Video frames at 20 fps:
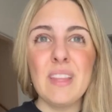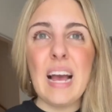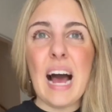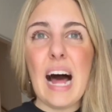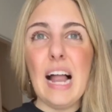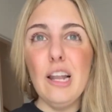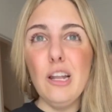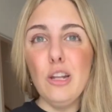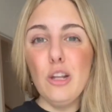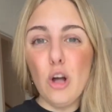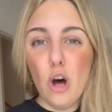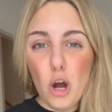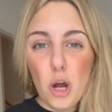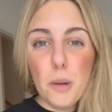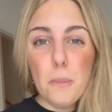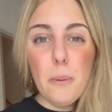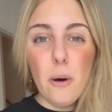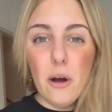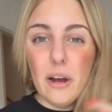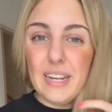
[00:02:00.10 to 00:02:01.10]
a
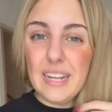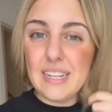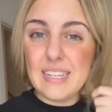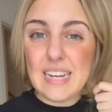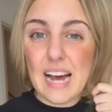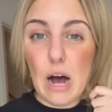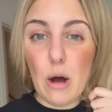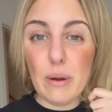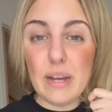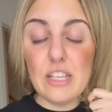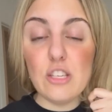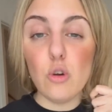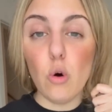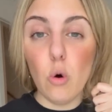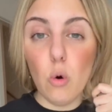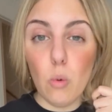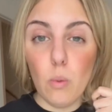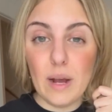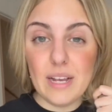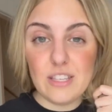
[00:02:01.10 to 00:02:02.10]
low ponytail is
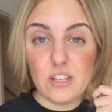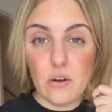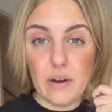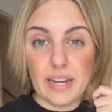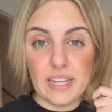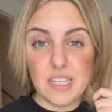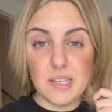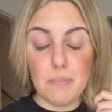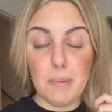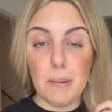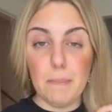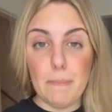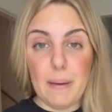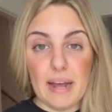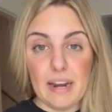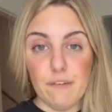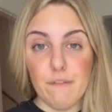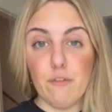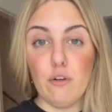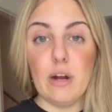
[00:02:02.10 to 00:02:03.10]
always going to be
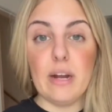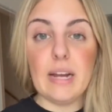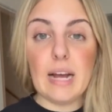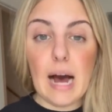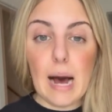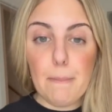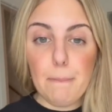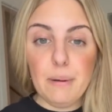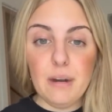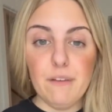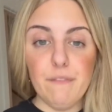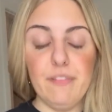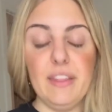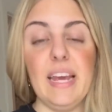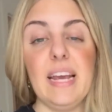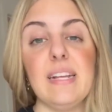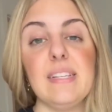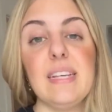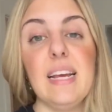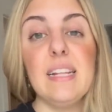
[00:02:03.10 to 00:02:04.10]
better for a couple of
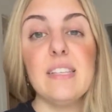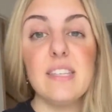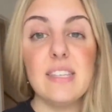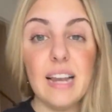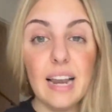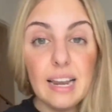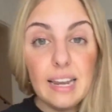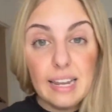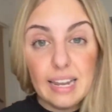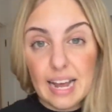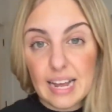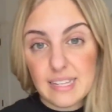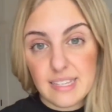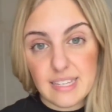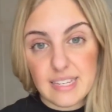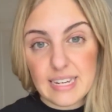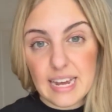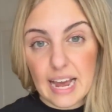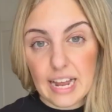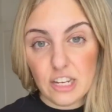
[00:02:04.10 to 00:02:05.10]
things. It's less
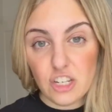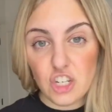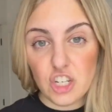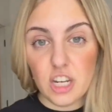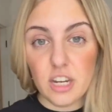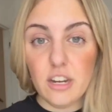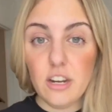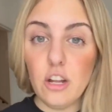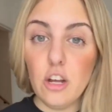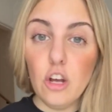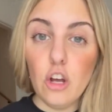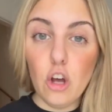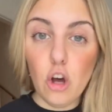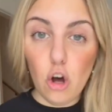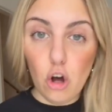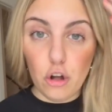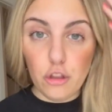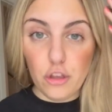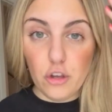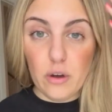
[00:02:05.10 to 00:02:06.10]
tension
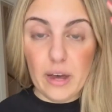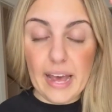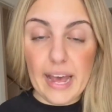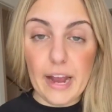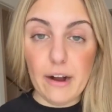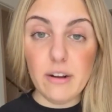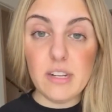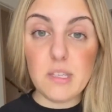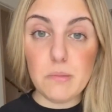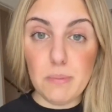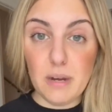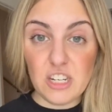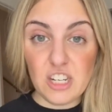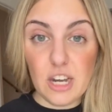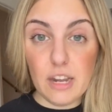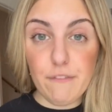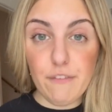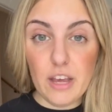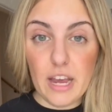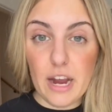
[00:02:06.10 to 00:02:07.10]
on your hair,
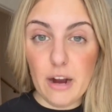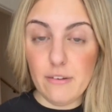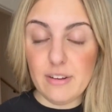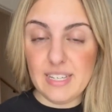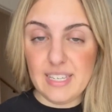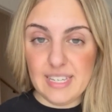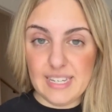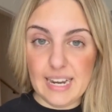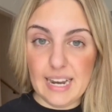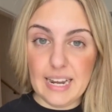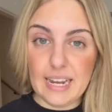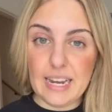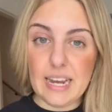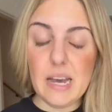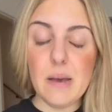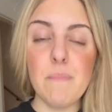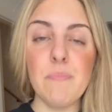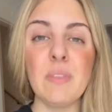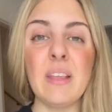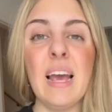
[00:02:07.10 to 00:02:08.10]
especially if your hair is
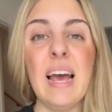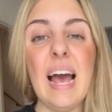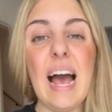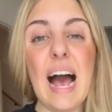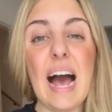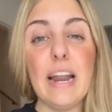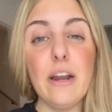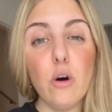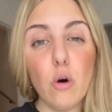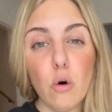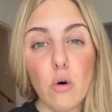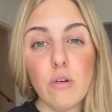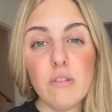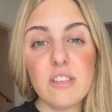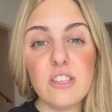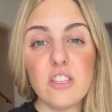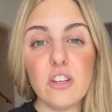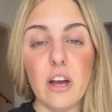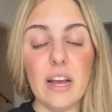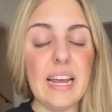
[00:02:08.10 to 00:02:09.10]
delicate. And
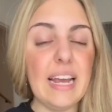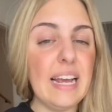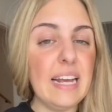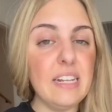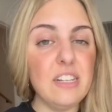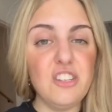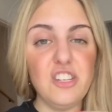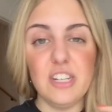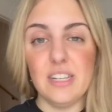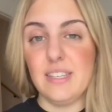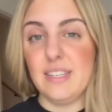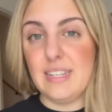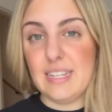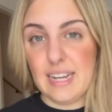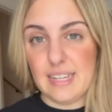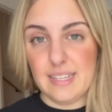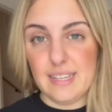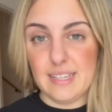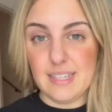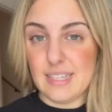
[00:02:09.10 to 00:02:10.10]
also it just
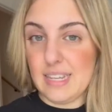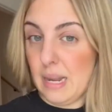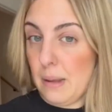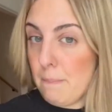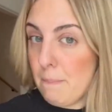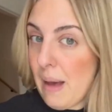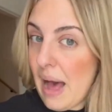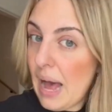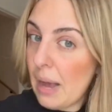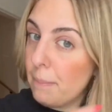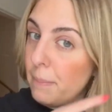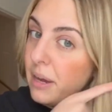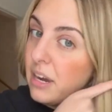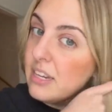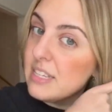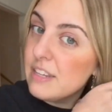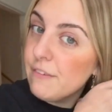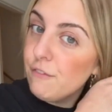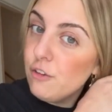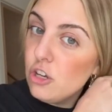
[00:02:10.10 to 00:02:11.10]
doesn't slip back,
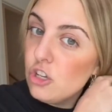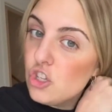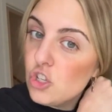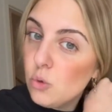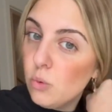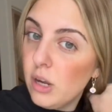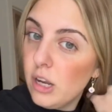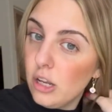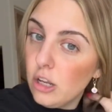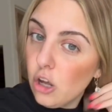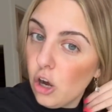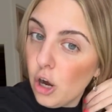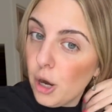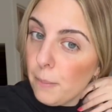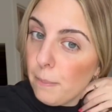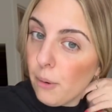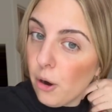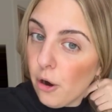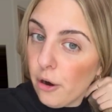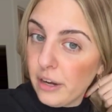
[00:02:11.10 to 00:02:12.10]
because if you do a low
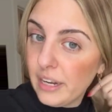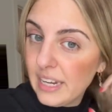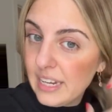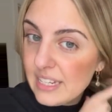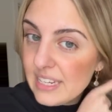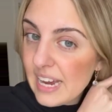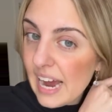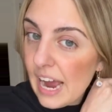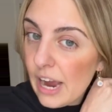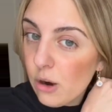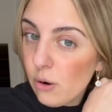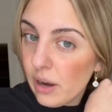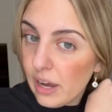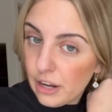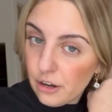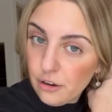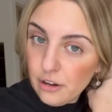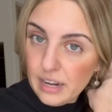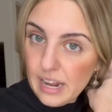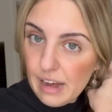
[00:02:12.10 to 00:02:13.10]
ponytail,
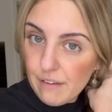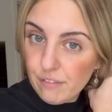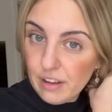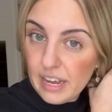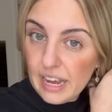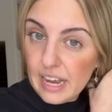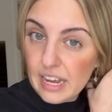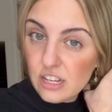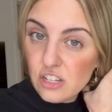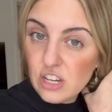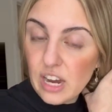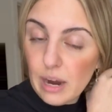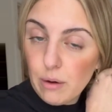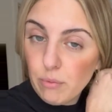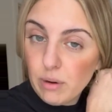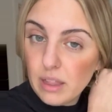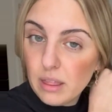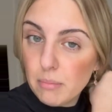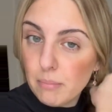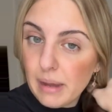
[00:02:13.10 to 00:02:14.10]
I don't have a hair tie
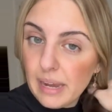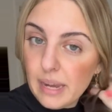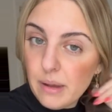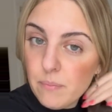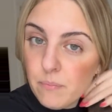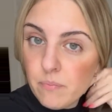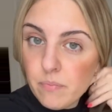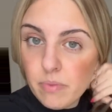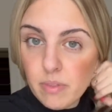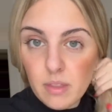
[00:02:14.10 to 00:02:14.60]
with me,